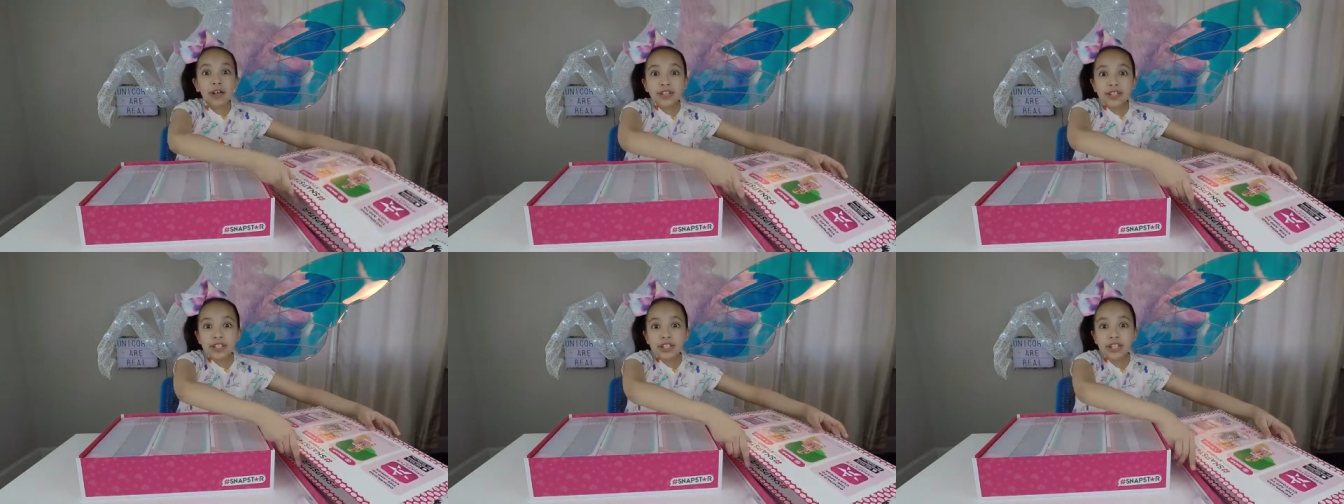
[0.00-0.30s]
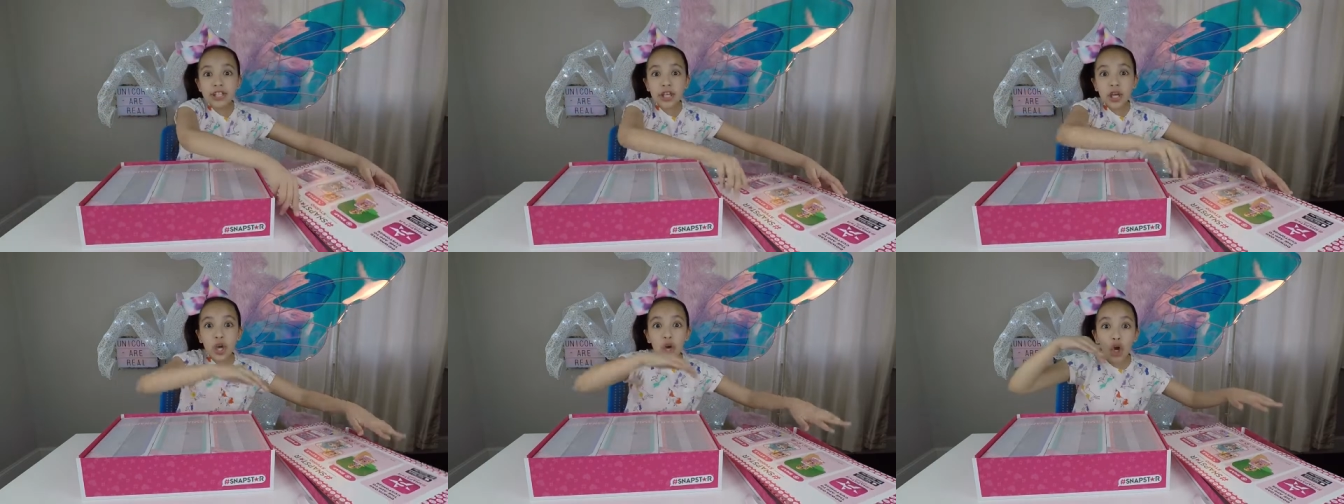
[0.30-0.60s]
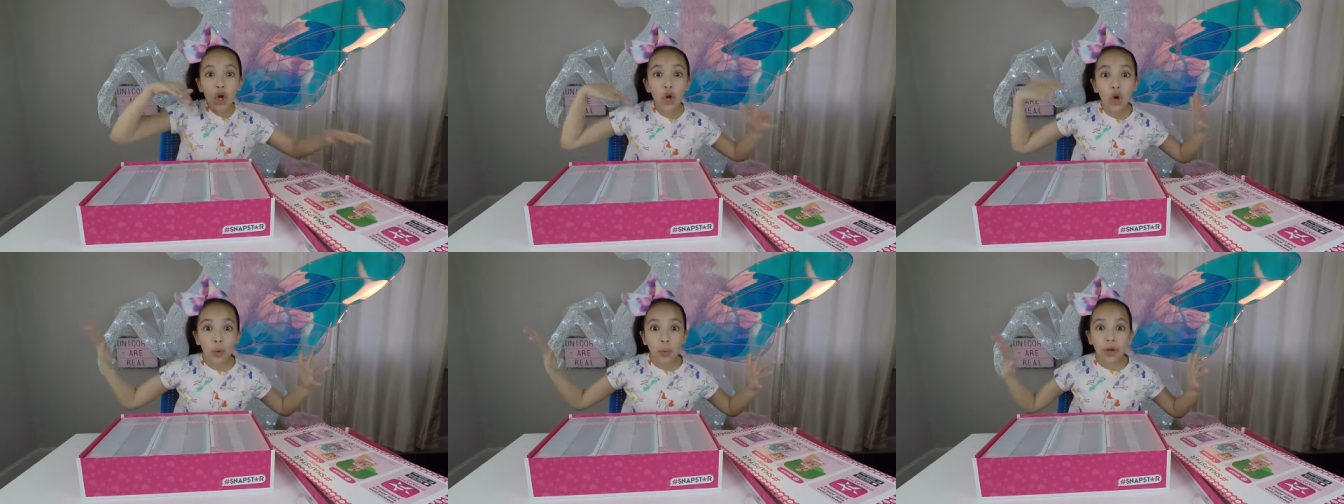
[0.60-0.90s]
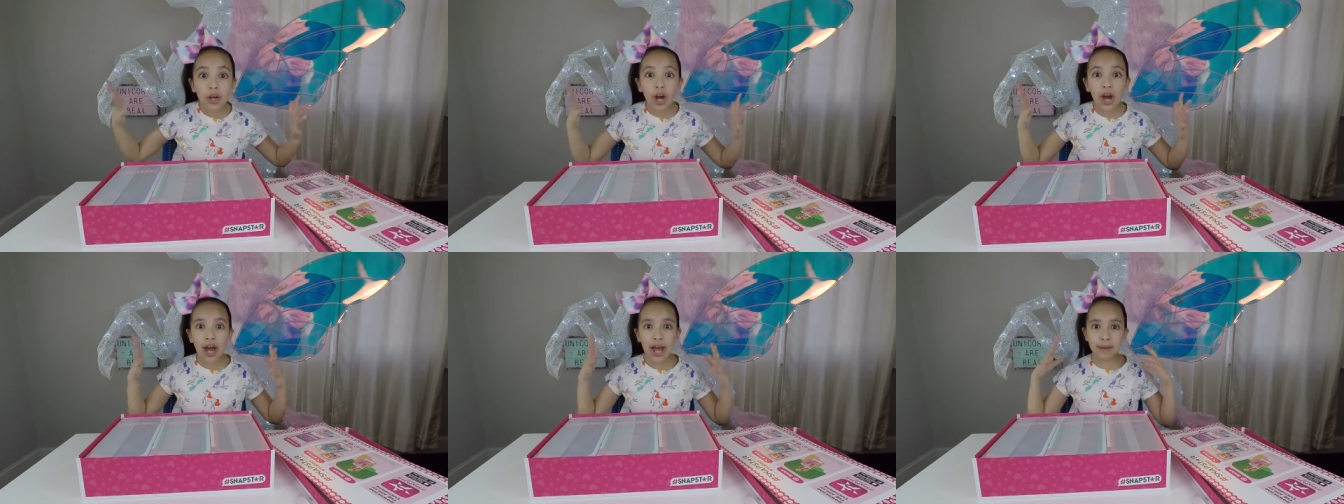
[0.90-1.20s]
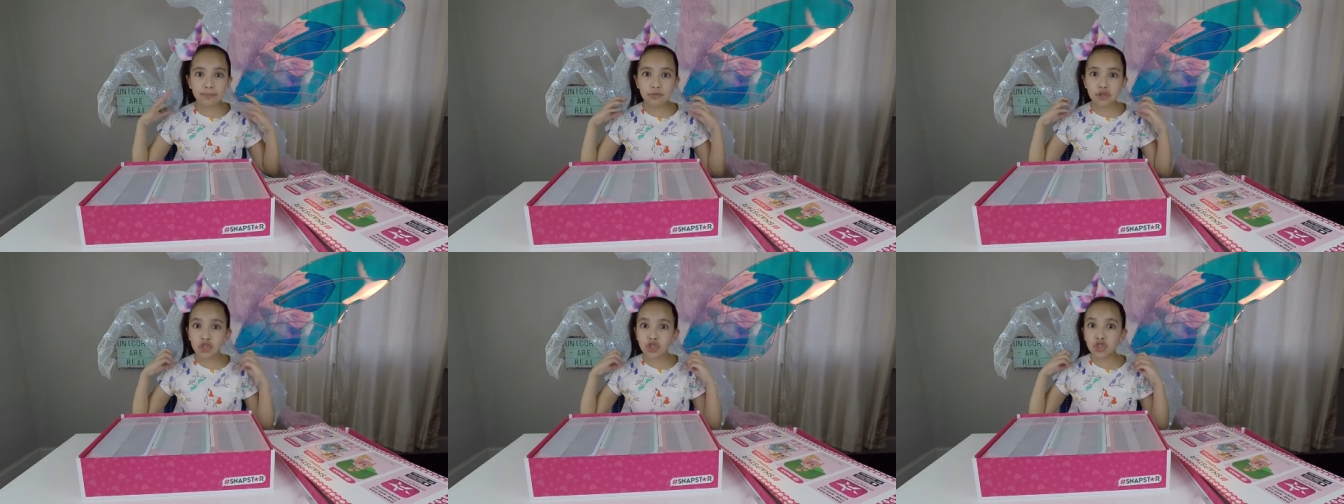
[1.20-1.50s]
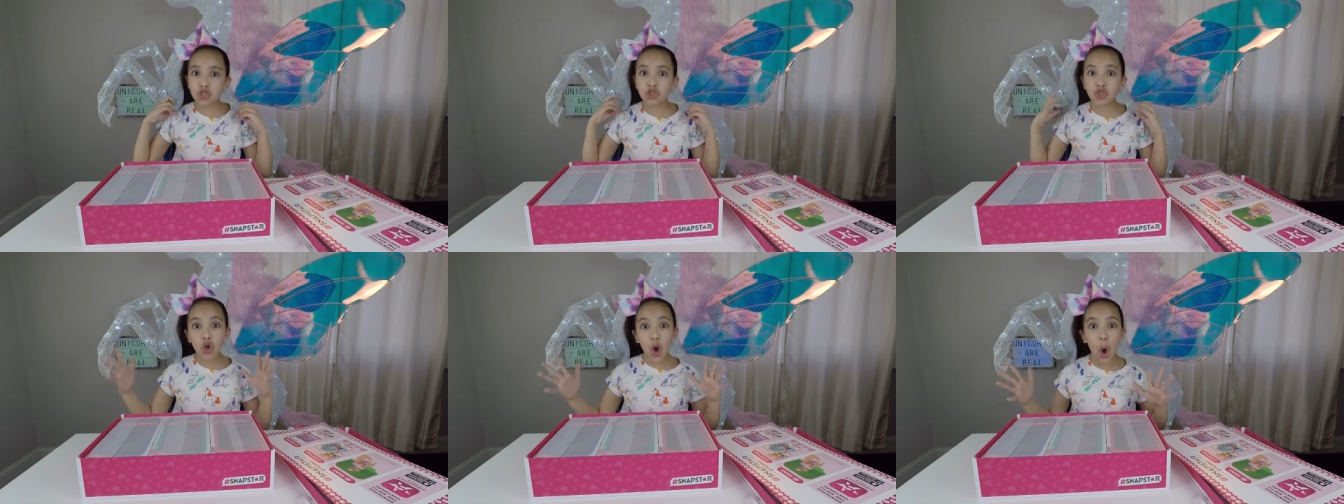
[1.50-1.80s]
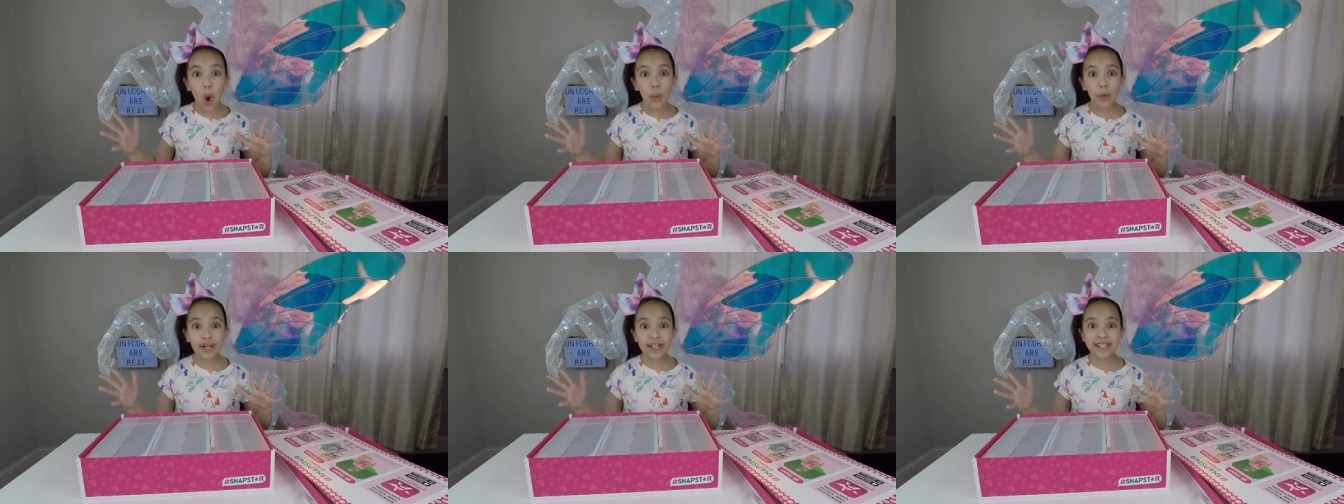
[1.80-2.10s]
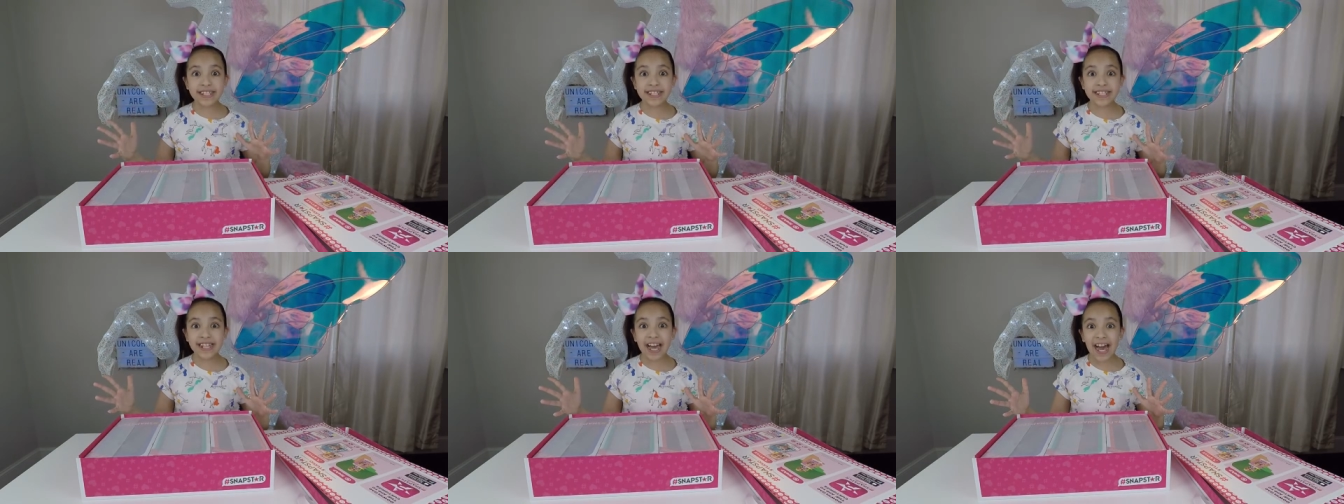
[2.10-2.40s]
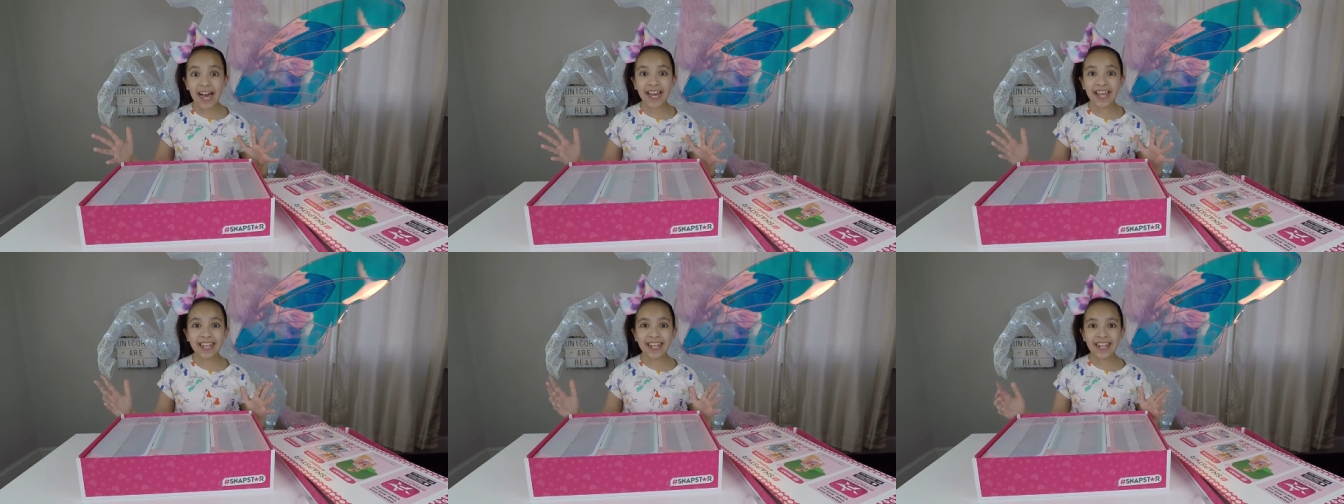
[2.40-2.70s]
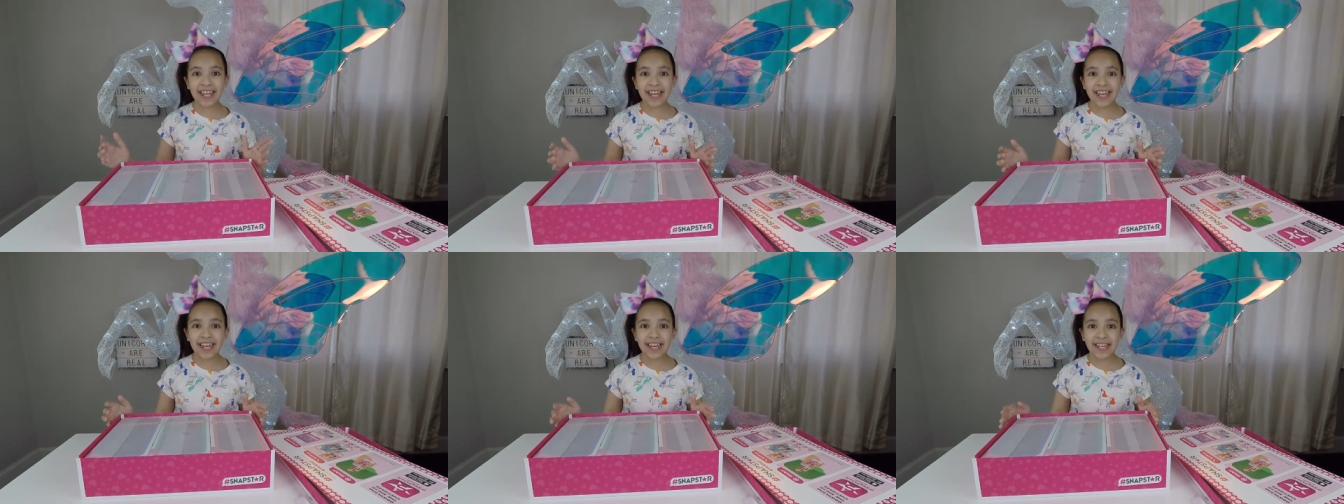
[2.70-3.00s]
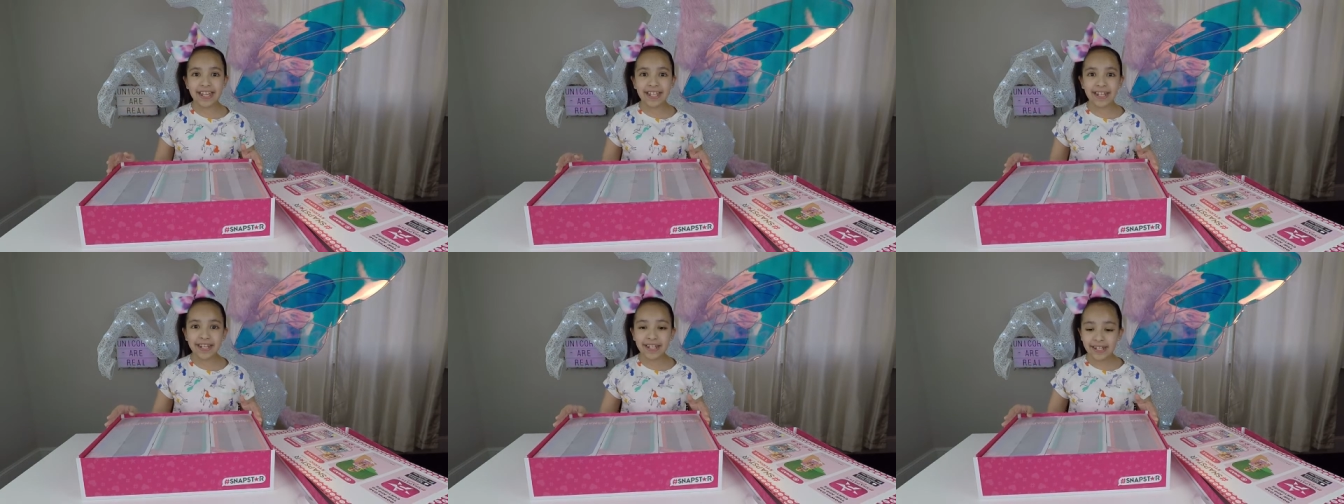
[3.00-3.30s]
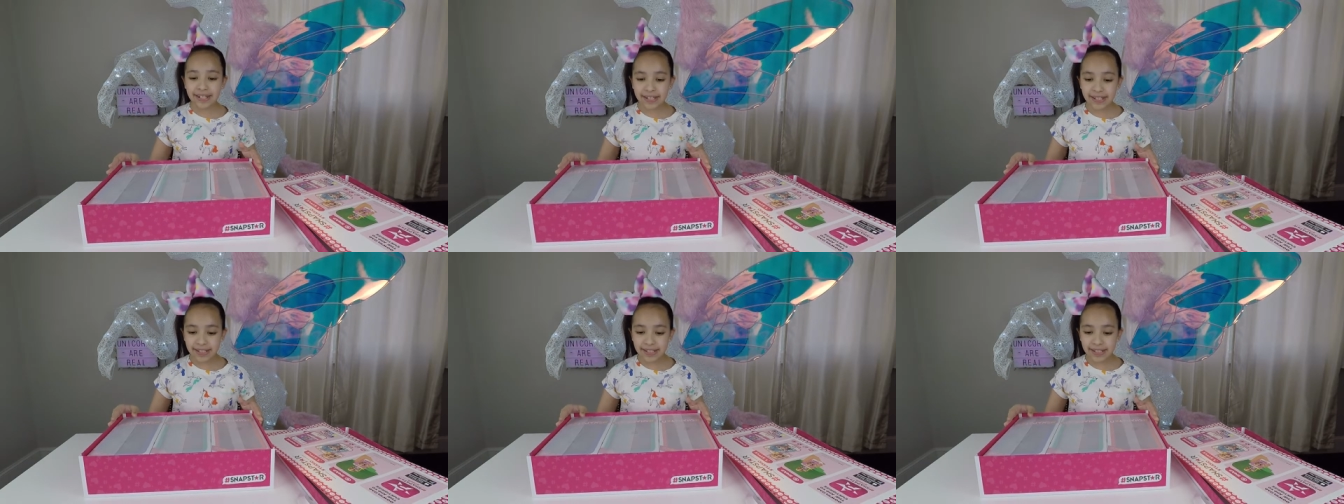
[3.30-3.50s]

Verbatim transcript: let's see who we got. I'm so excited.